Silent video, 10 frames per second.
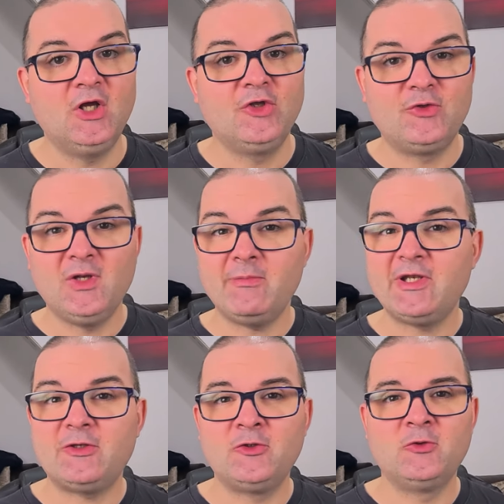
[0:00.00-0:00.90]
Do let me
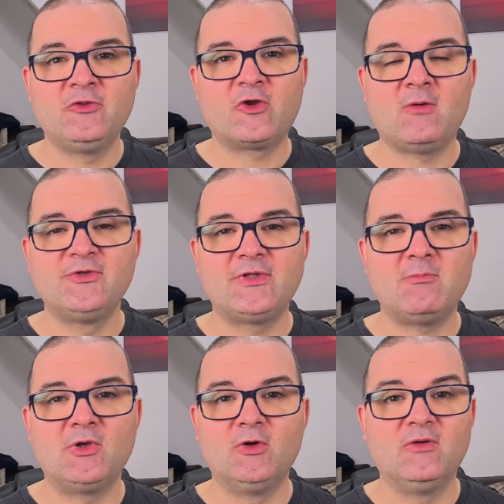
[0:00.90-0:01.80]
know in the comments down
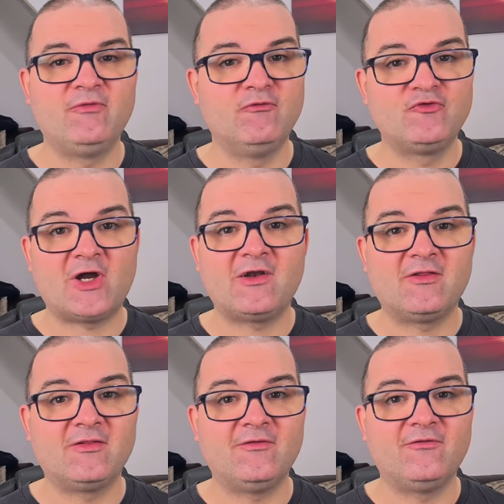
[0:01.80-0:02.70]
below if you've tried any of
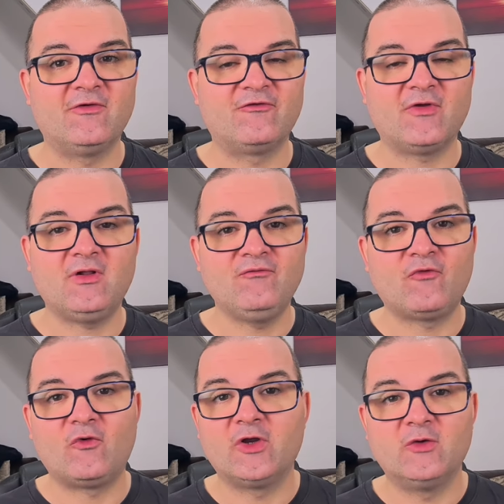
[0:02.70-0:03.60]
these yourself
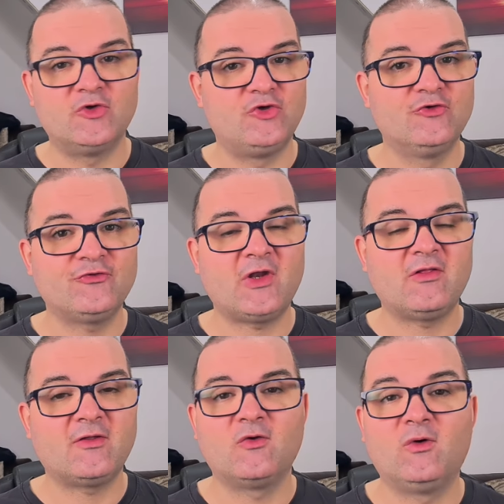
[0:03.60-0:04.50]
or you adjust
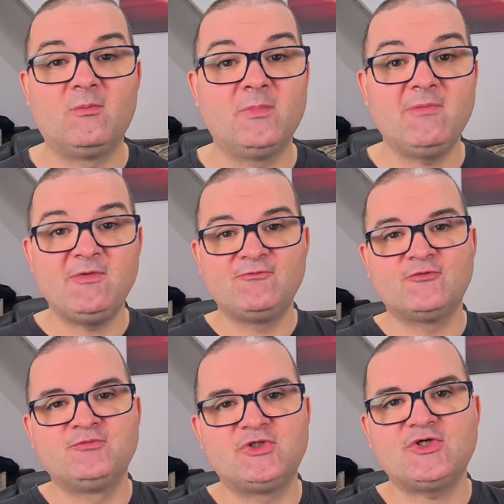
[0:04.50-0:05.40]
anything or maybe even some
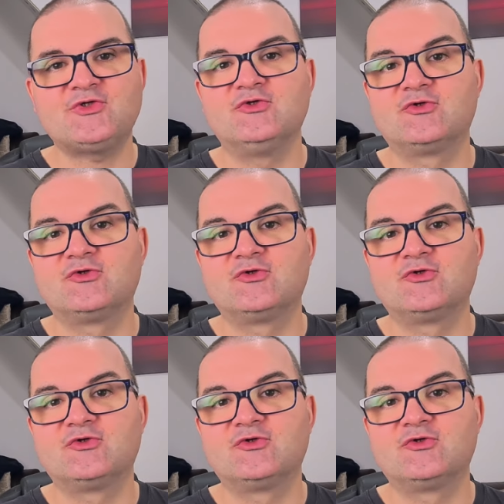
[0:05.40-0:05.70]
suggestions,